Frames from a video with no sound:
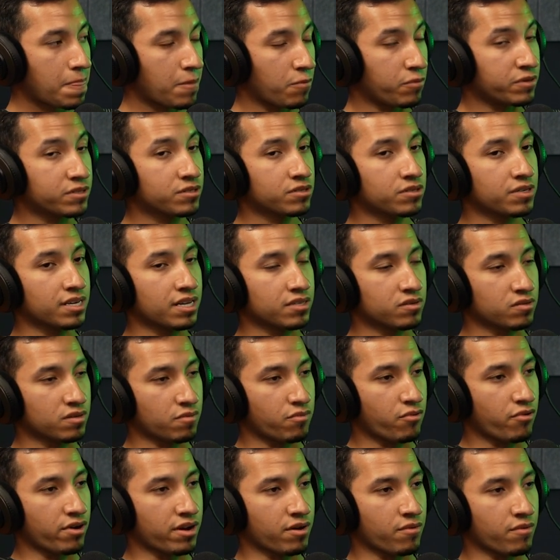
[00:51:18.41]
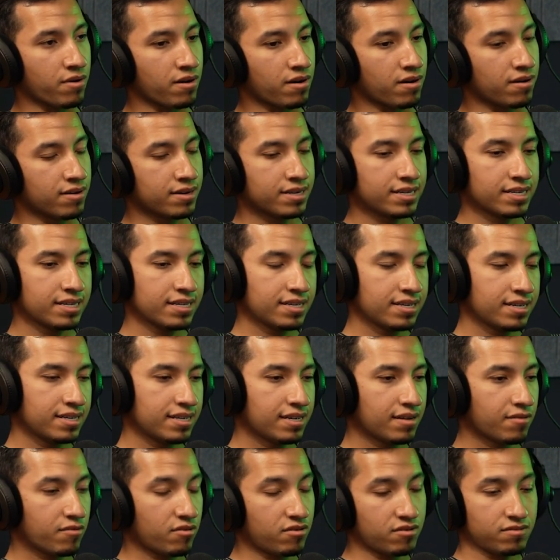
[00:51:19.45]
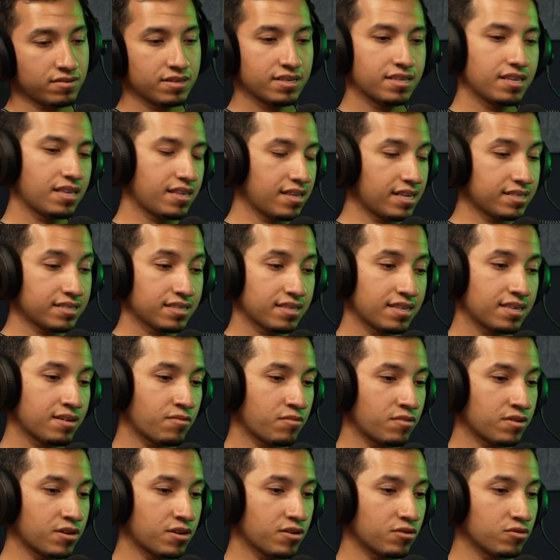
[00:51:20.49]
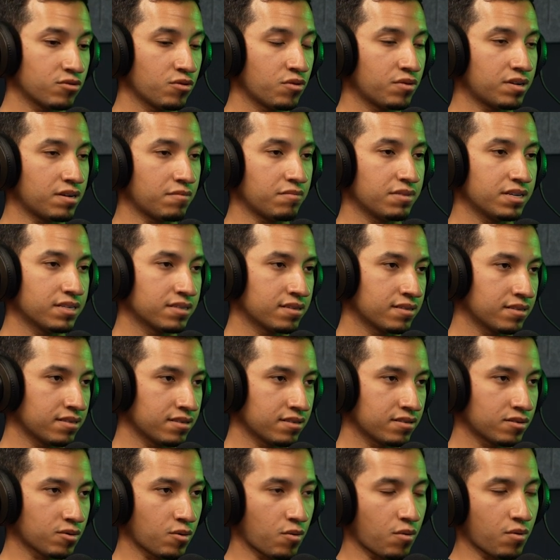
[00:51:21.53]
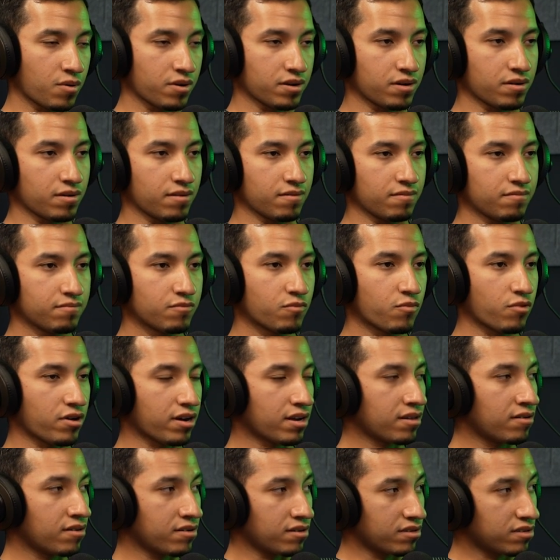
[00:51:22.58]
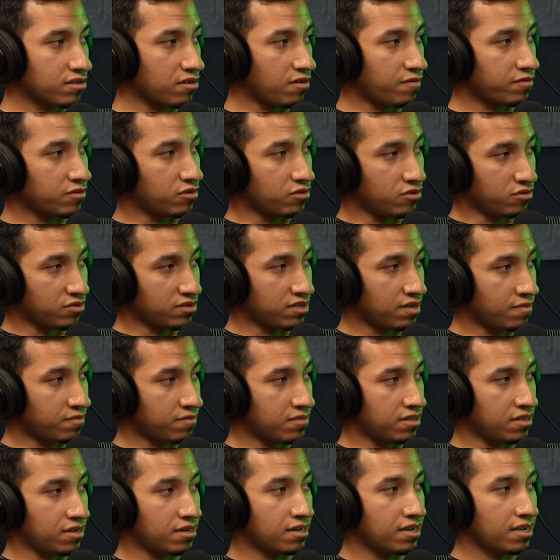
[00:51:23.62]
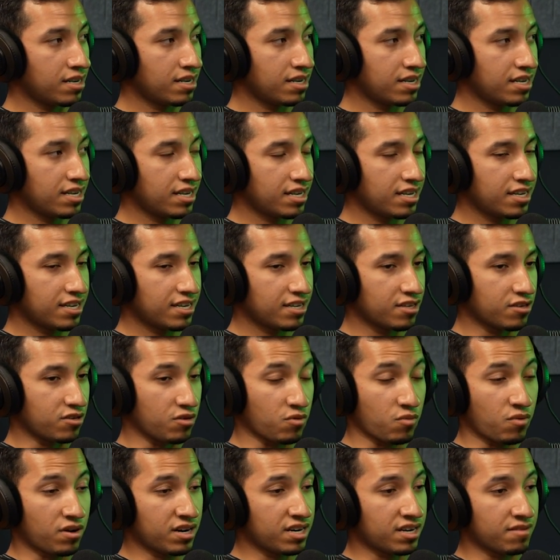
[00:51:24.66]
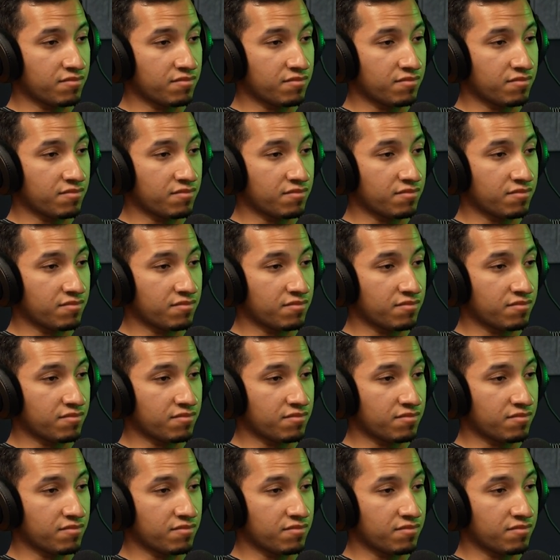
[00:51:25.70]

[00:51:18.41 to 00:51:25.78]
once you get to a point where, well, that's the thing when you're doing a business or you're working on yourself to do something, you want to